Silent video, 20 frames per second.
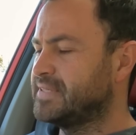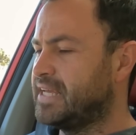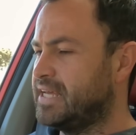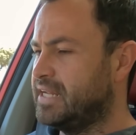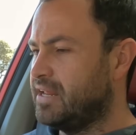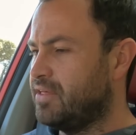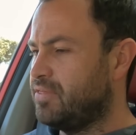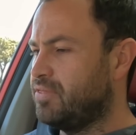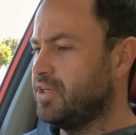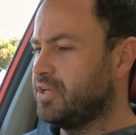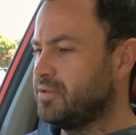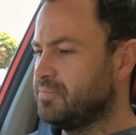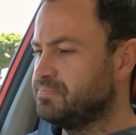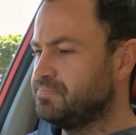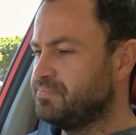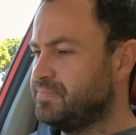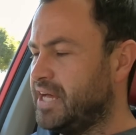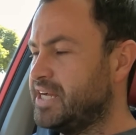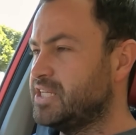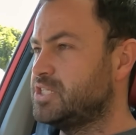And I think
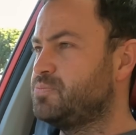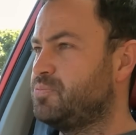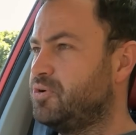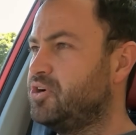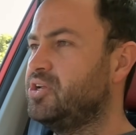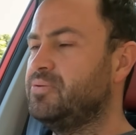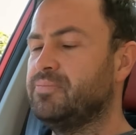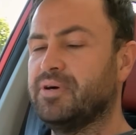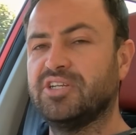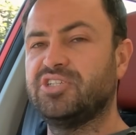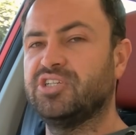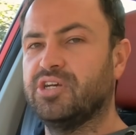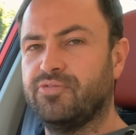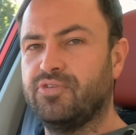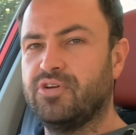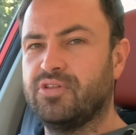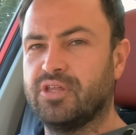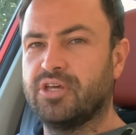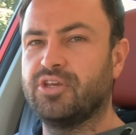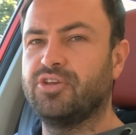that's pretty much
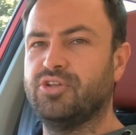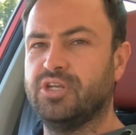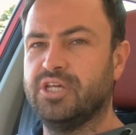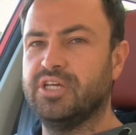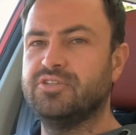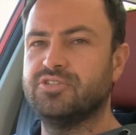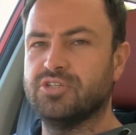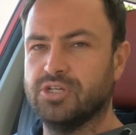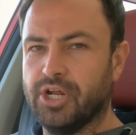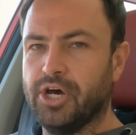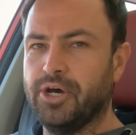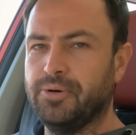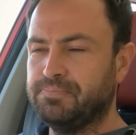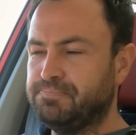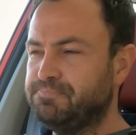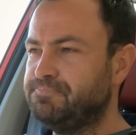everything you need to know.